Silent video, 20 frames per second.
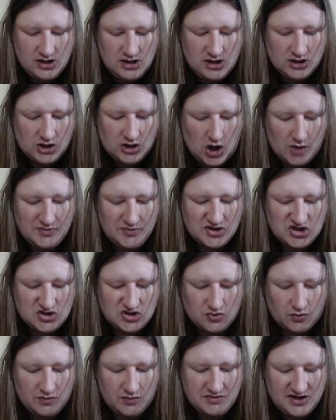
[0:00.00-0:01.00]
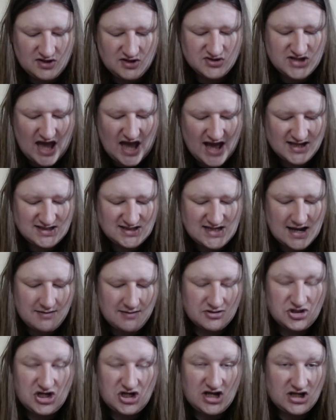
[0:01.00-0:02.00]
Comet Storm deals X
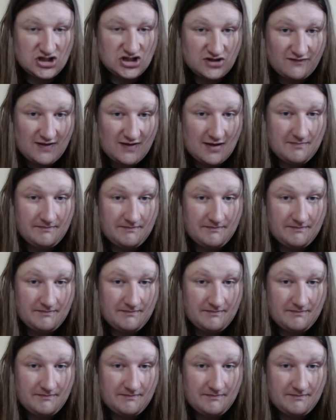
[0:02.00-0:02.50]
damage to each of them.